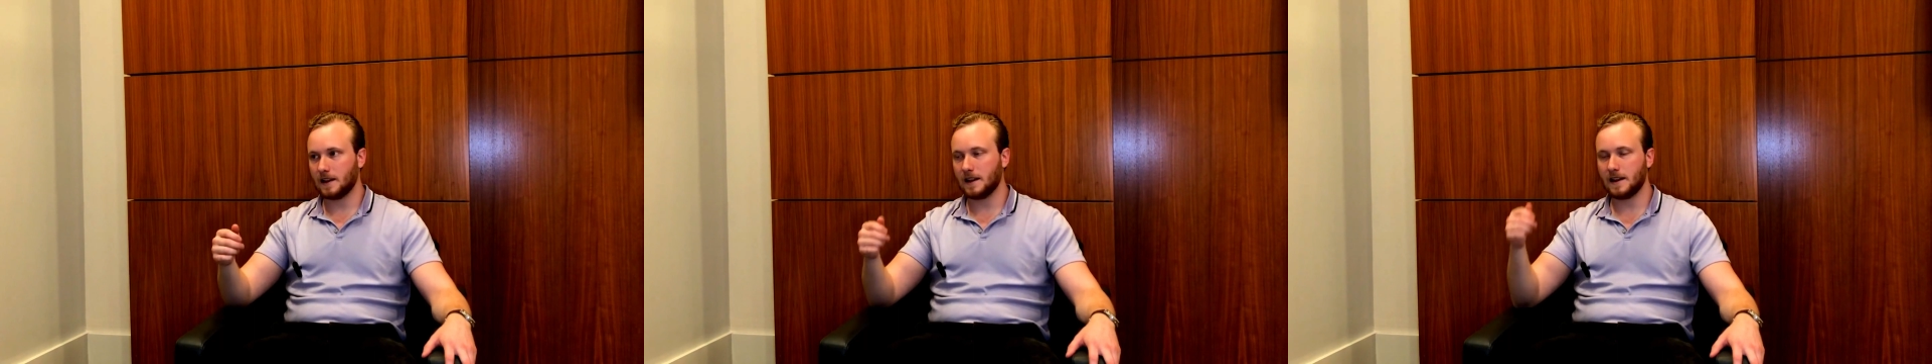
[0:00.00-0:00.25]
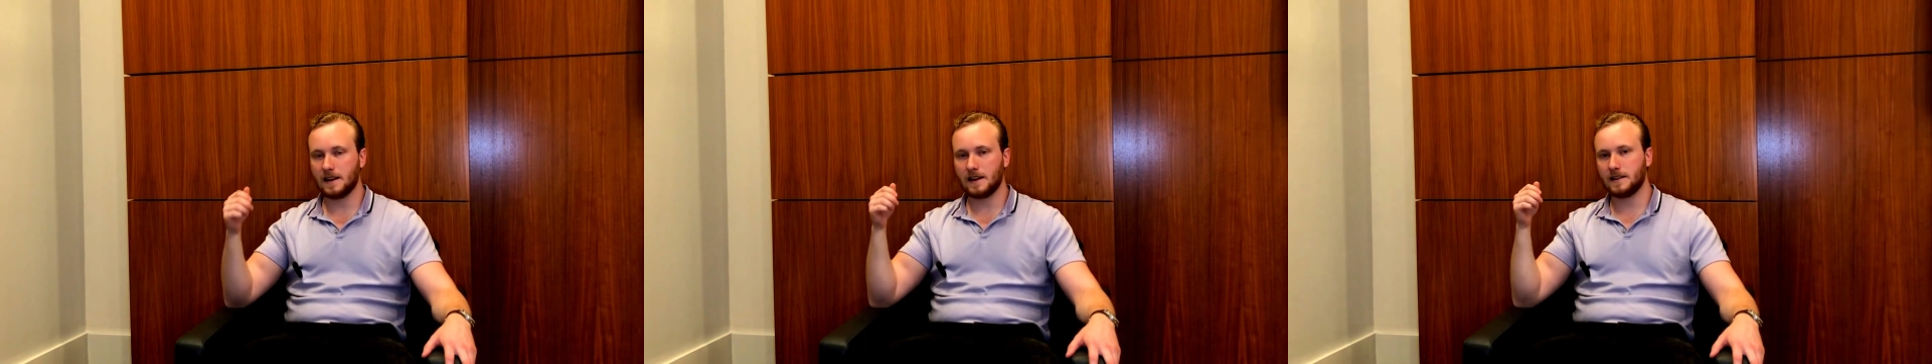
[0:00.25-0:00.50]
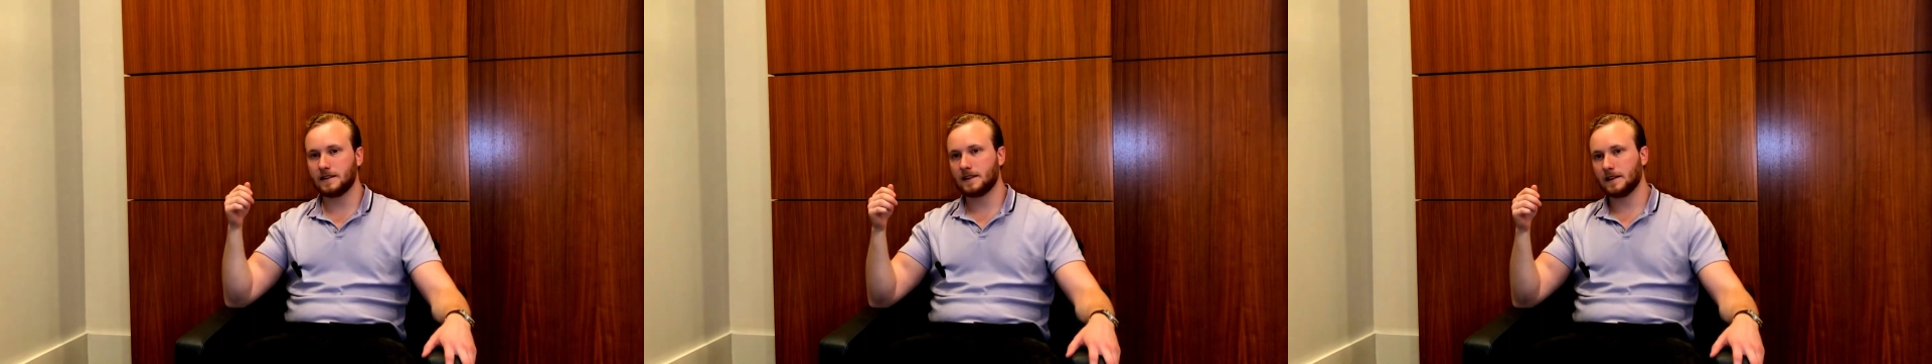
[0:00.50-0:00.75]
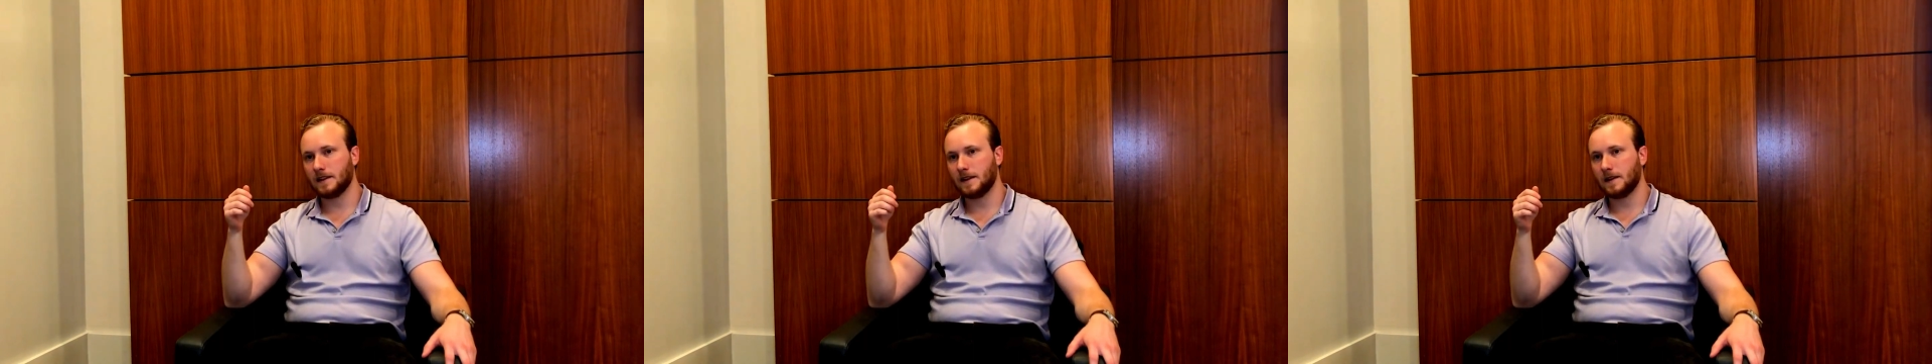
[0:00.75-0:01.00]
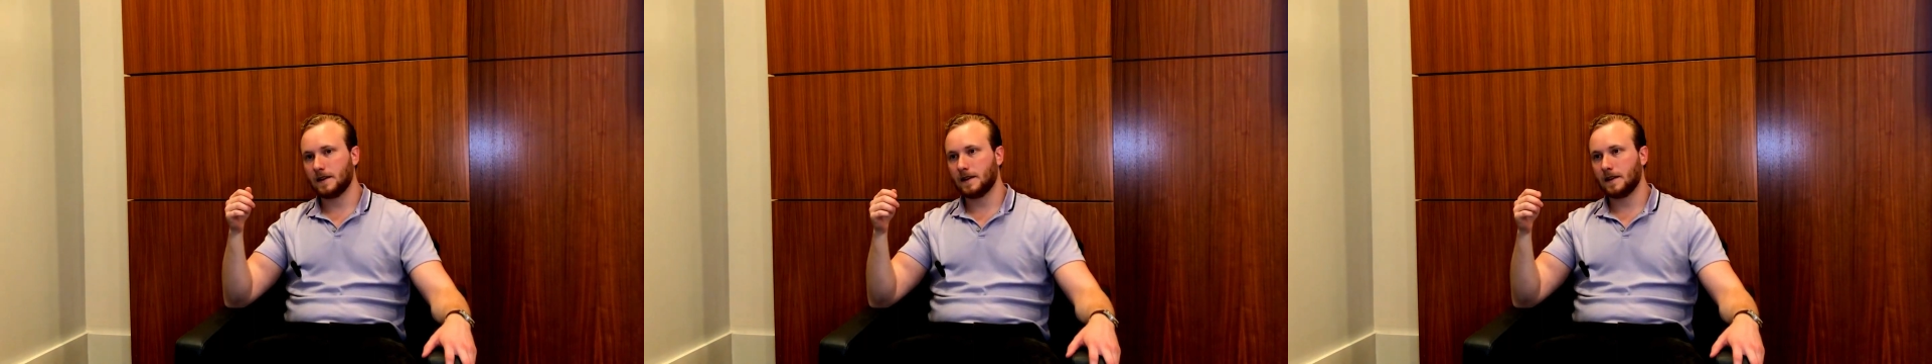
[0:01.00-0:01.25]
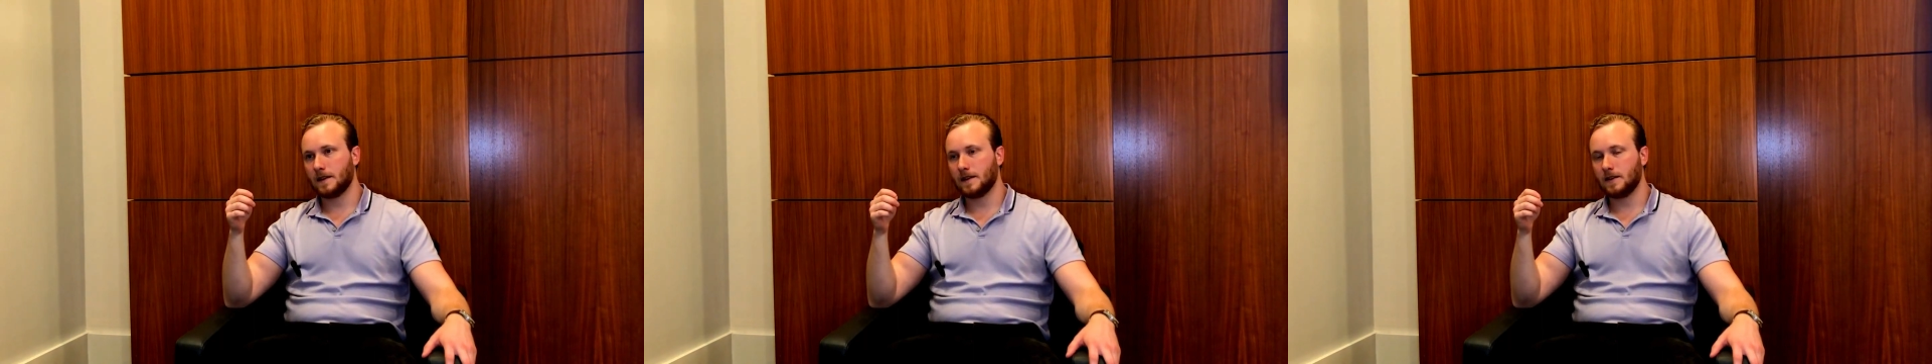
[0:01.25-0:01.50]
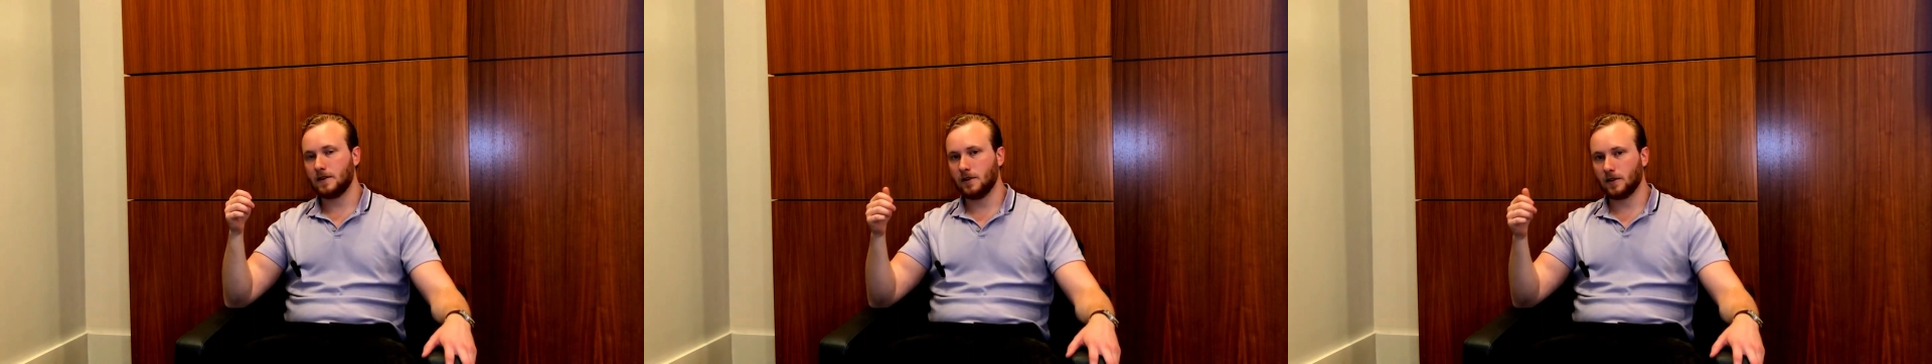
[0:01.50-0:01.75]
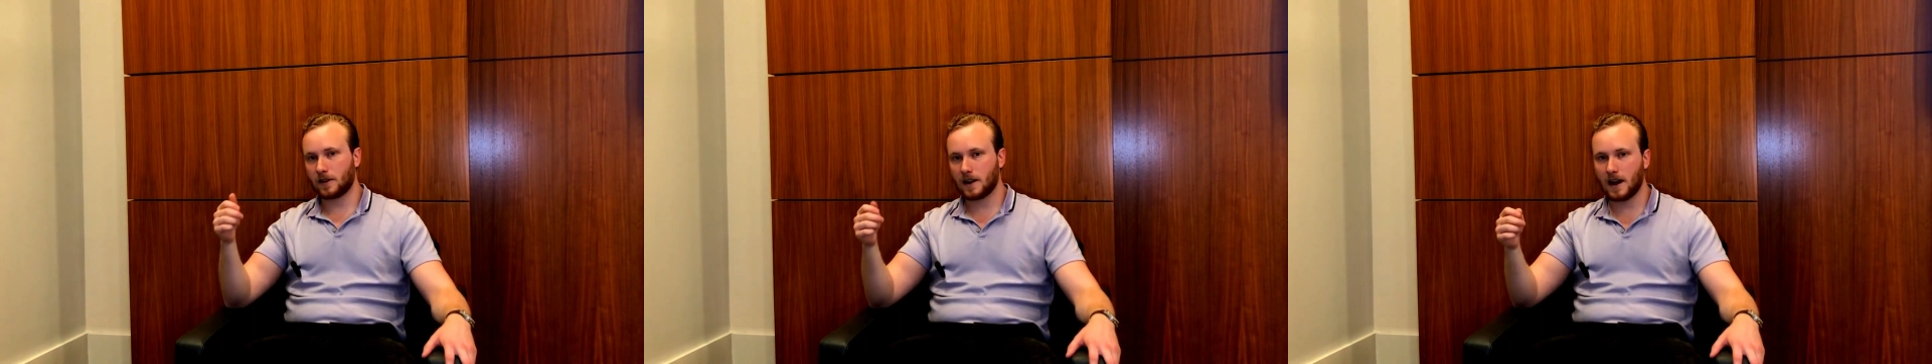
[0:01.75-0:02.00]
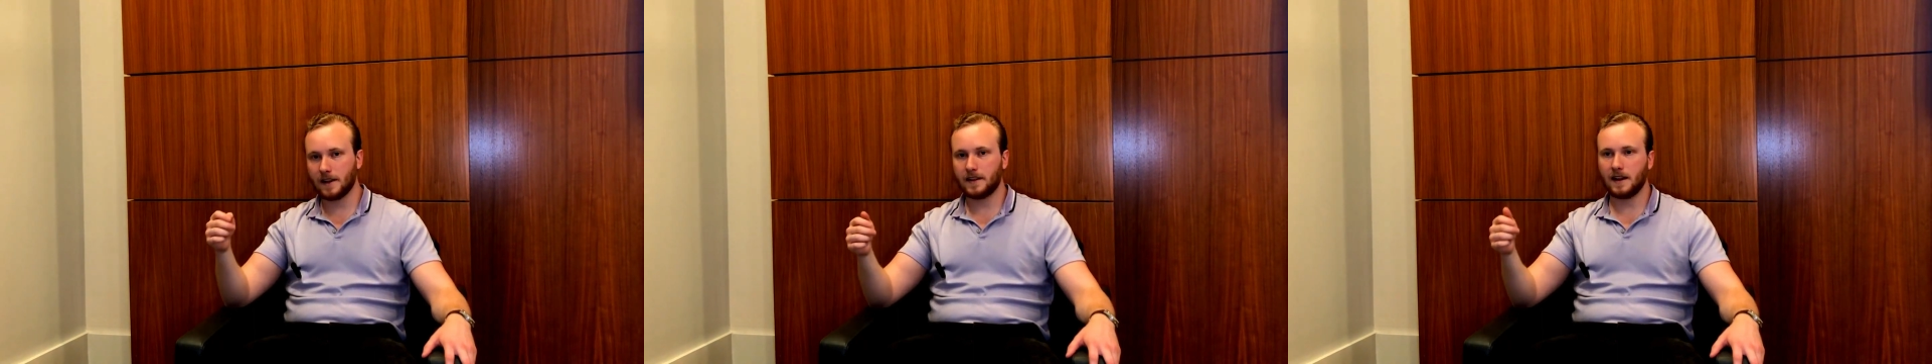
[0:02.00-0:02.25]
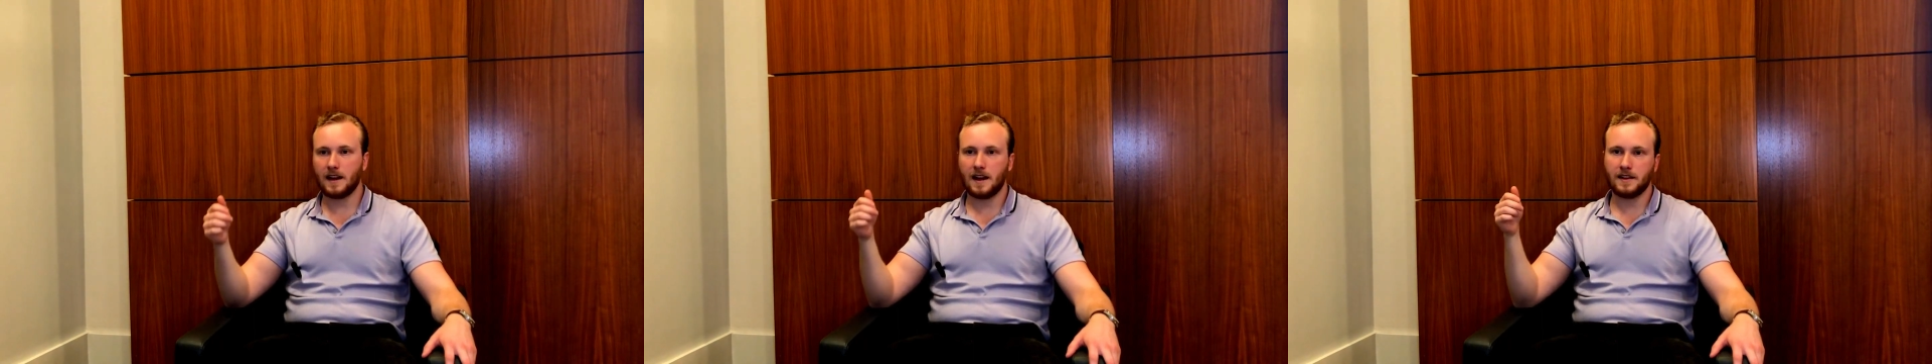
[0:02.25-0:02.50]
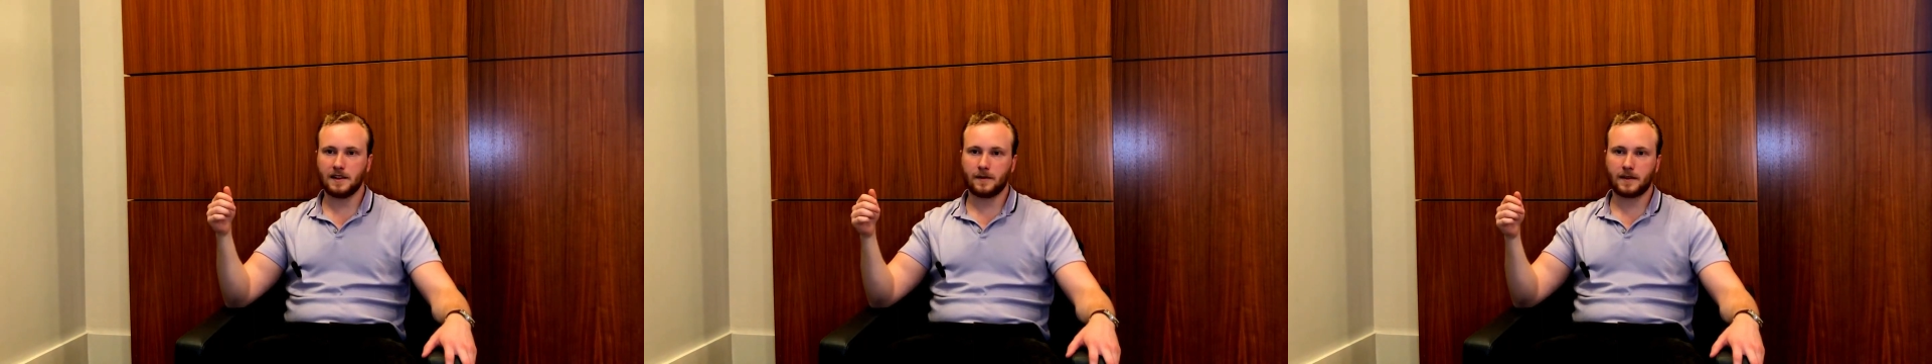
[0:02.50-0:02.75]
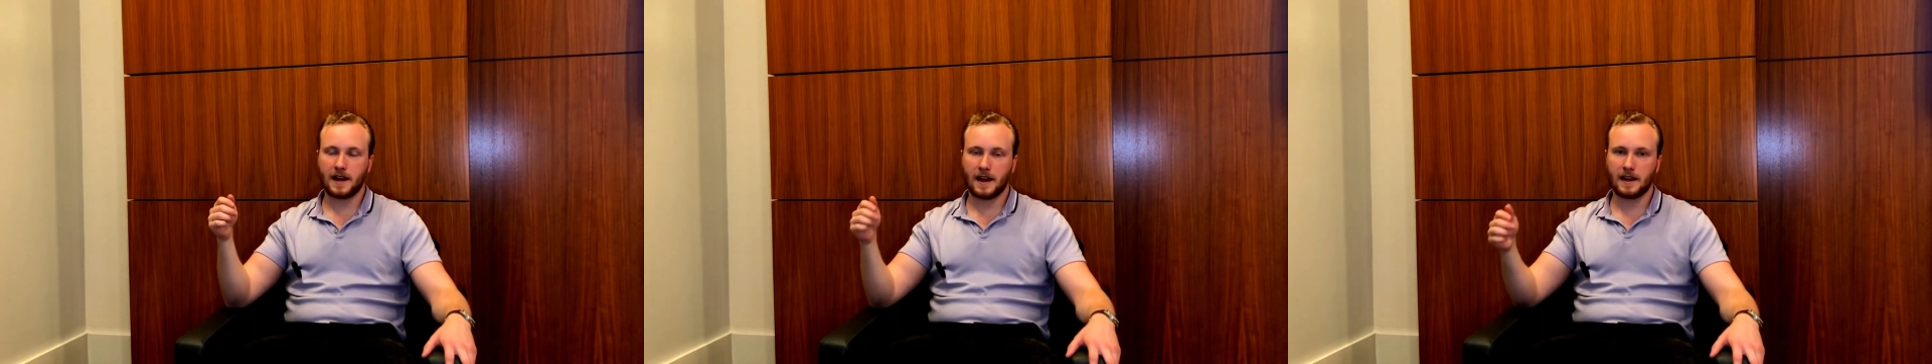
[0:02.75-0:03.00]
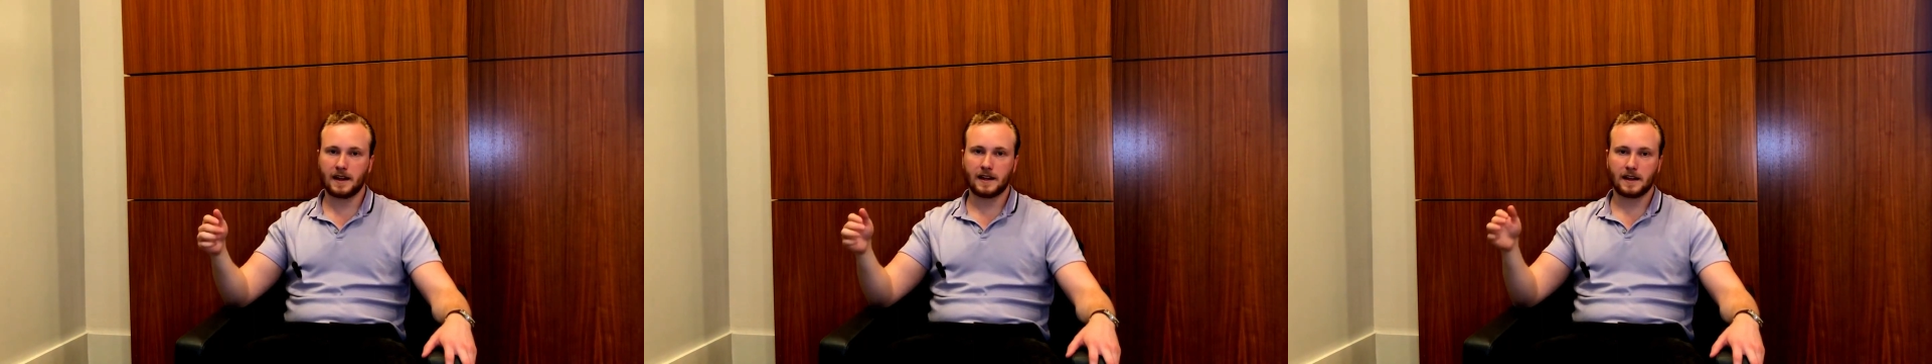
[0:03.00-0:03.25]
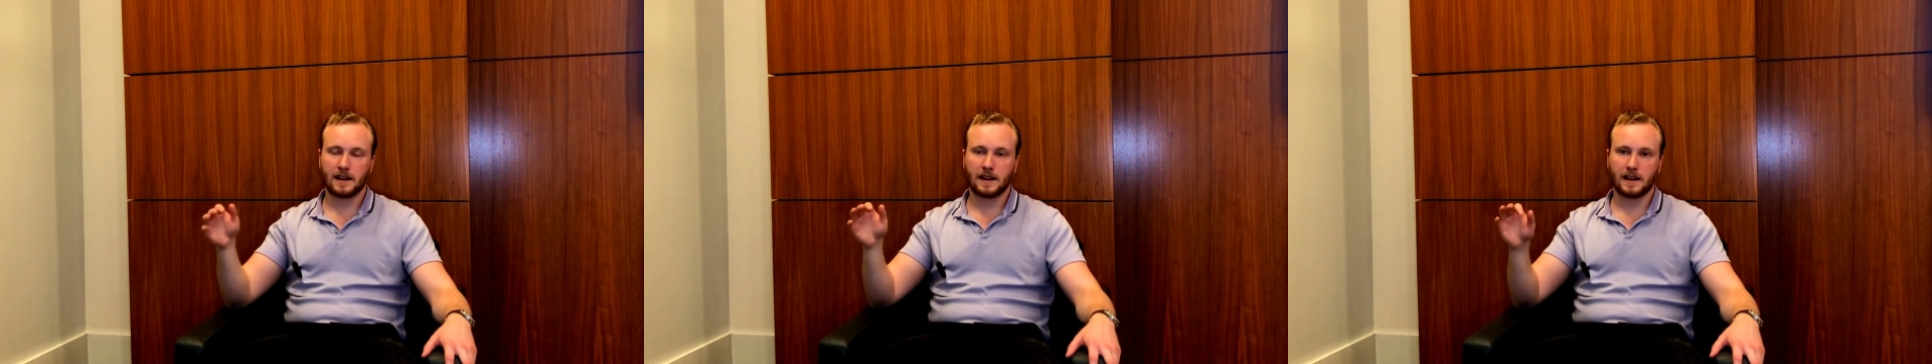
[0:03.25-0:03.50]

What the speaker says: is your content end up getting